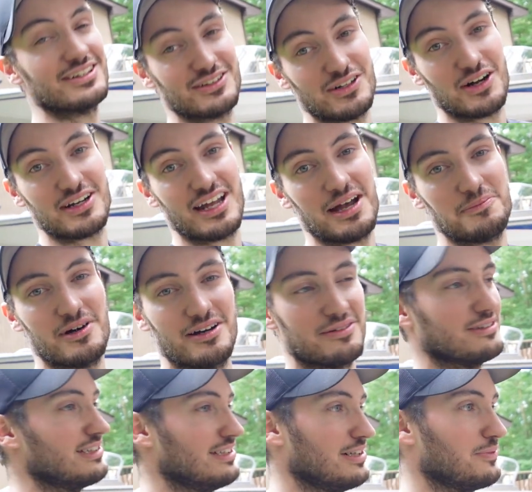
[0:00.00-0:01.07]
little dark out, but
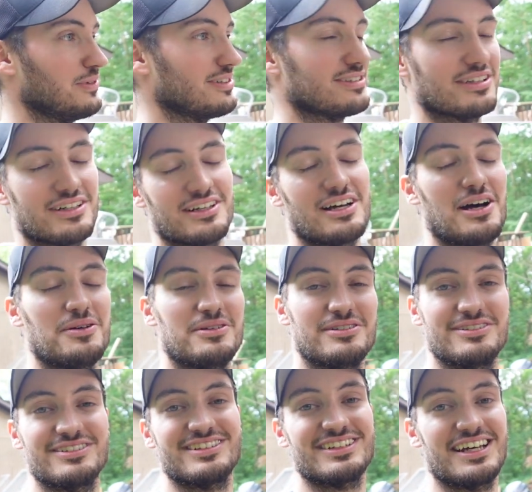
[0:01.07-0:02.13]
we're still gonna go
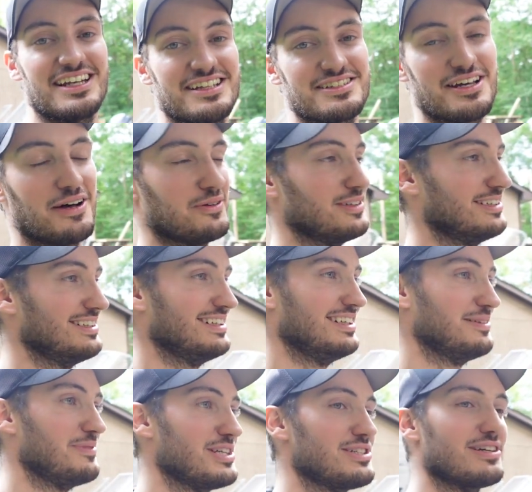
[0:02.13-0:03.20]
hit it. So
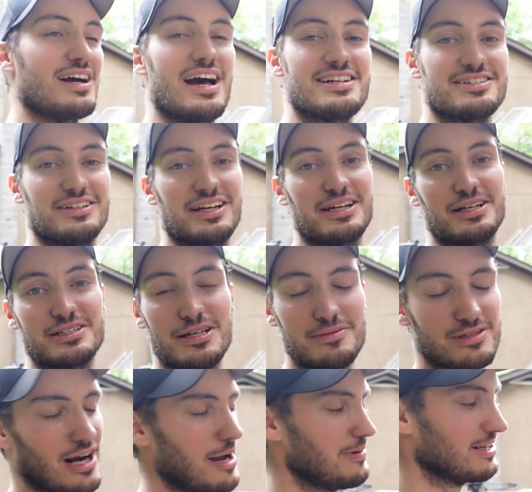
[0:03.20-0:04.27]
make sure you guys are liking,
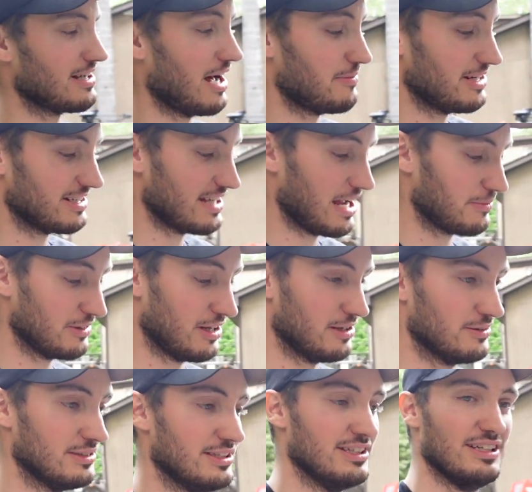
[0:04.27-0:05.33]
subscribing, commenting down
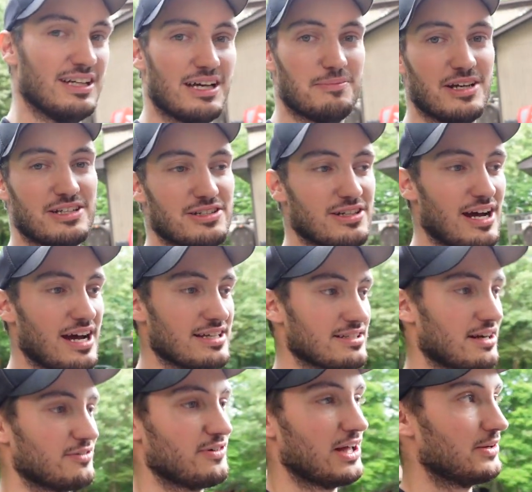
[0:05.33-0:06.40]
below, and make sure you guys
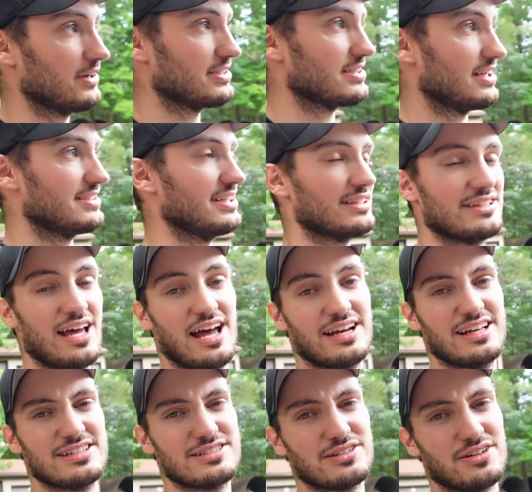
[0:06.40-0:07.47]
are following us on TikTok,
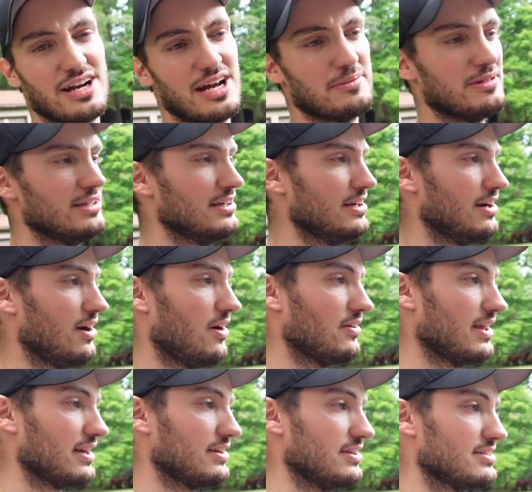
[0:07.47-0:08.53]
Instagram, all
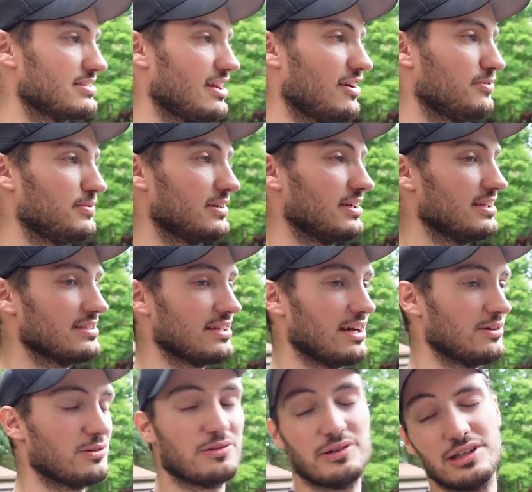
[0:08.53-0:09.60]
that good stuff because
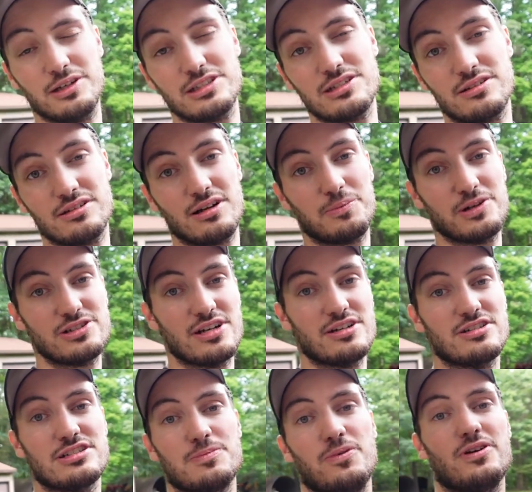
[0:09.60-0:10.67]
uh, we're really appreciate
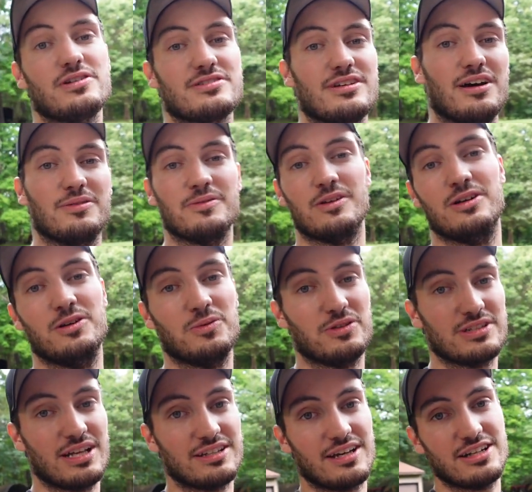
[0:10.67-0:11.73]
your support. So we'll
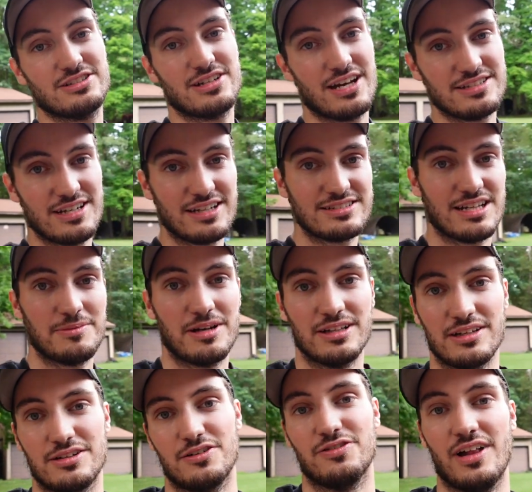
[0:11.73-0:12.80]
just have to catch you guys next time on
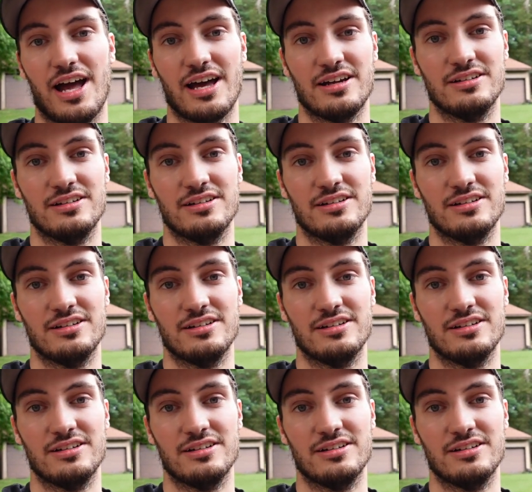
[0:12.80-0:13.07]
Let Dirt Fly.